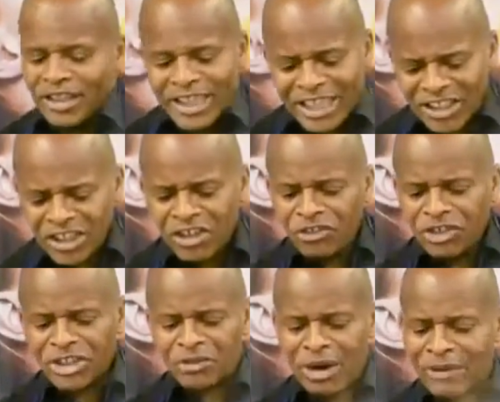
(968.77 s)
That's the
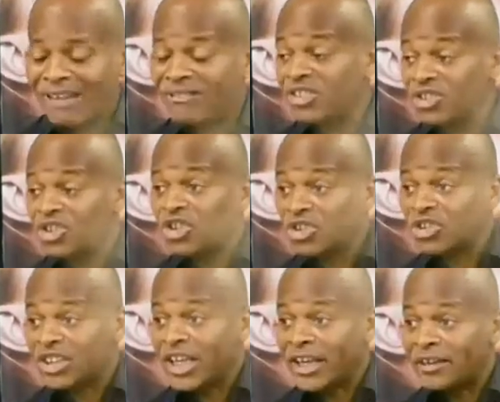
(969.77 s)
only reason why we have to use salt
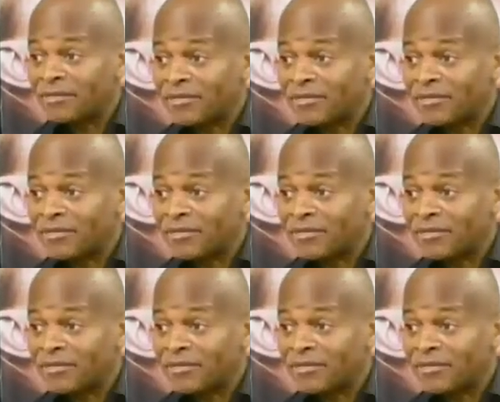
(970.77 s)
today.